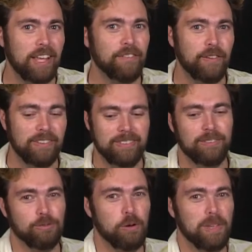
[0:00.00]
like for
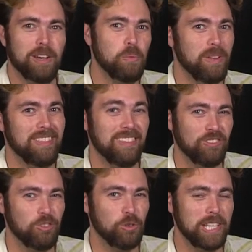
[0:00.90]
instance Romeo with
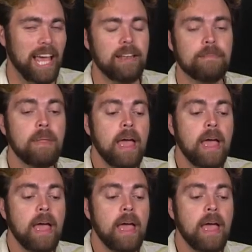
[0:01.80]
his Juliet.